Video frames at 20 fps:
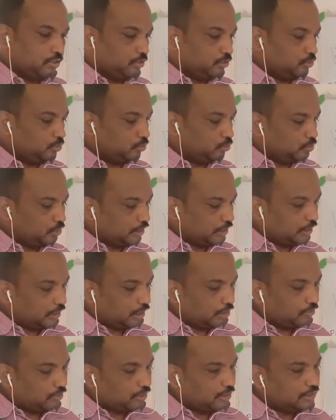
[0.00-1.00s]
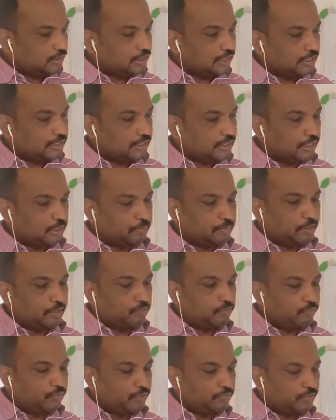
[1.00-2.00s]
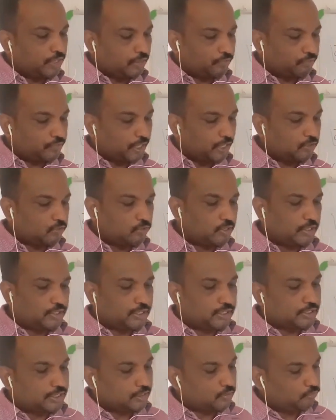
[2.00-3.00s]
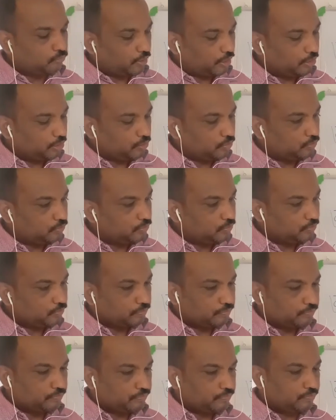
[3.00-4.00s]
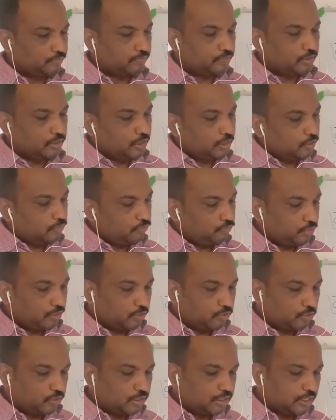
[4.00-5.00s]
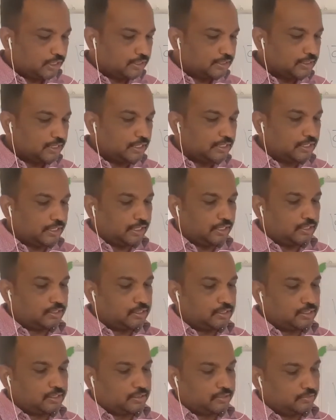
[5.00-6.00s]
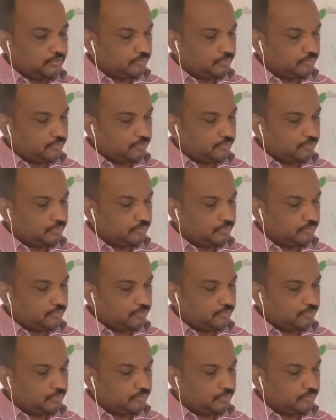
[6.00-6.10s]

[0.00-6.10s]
using our Z table, when we have calculated that value, we got the result as